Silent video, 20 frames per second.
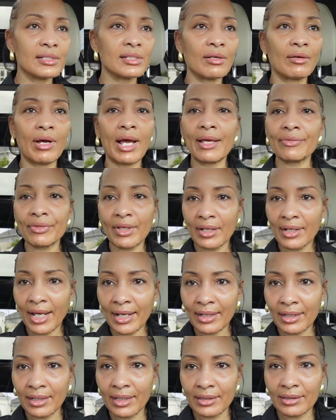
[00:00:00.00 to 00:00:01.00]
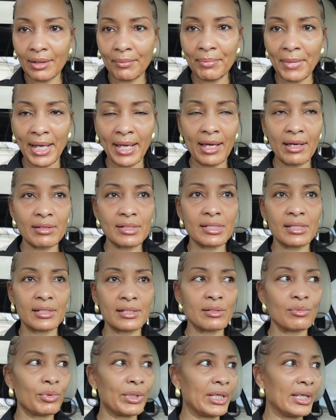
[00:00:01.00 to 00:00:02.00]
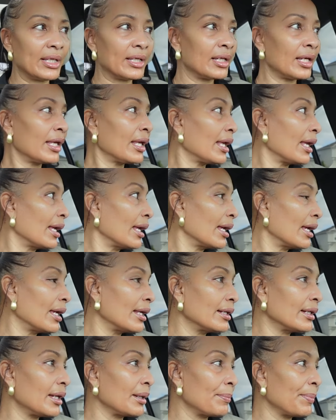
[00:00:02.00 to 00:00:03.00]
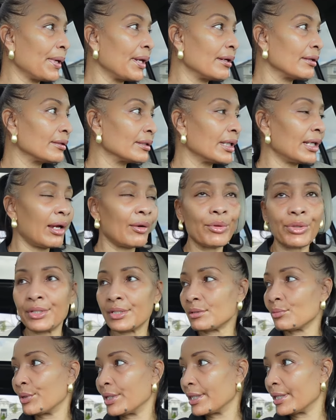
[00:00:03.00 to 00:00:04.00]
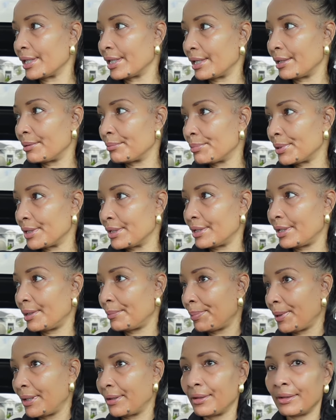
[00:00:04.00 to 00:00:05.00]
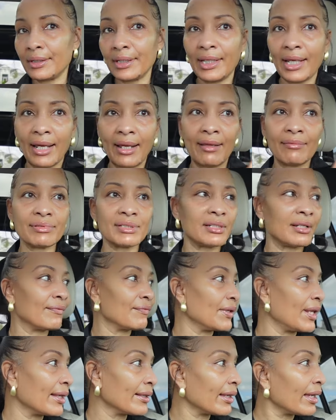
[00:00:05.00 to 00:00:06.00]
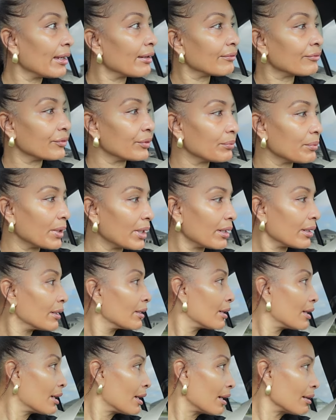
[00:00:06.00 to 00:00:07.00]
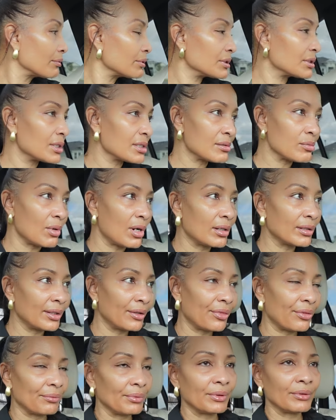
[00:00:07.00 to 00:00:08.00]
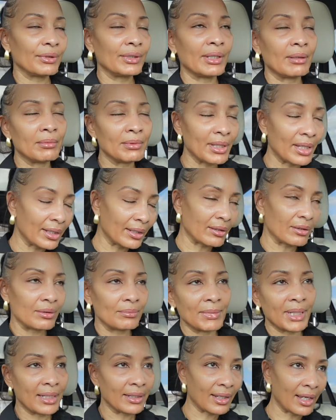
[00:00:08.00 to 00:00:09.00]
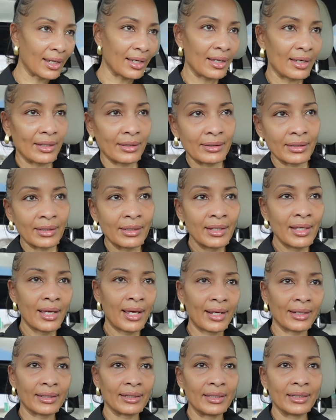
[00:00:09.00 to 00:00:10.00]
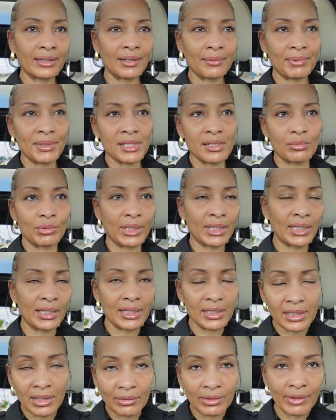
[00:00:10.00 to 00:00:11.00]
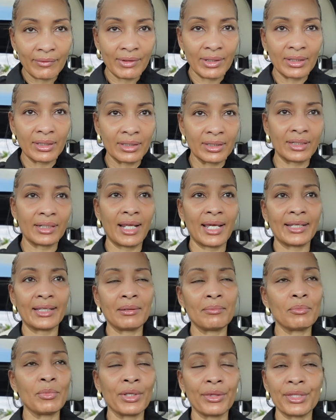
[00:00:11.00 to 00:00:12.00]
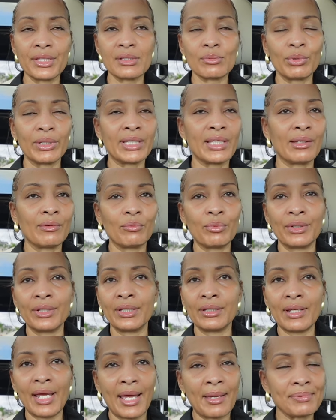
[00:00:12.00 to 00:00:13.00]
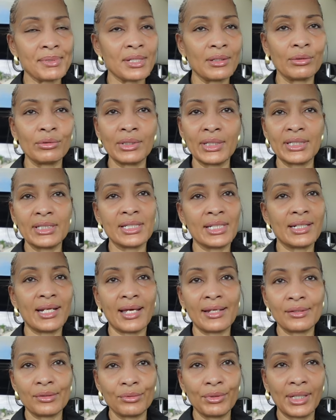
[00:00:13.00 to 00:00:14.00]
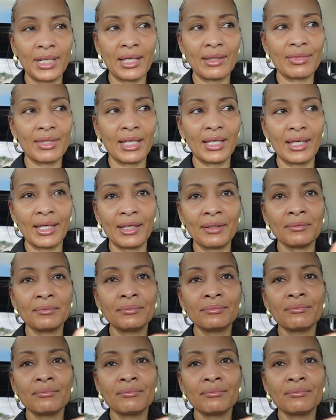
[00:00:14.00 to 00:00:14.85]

so I thought I cleaned up my house this week, and apparently, or this weekend, but apparently I have stuff like everywhere. I was just walking through and I'm like, oh my God, I cleaned up this weekend, it don't even look like it. Well, this weekend we absolutely did not do anything.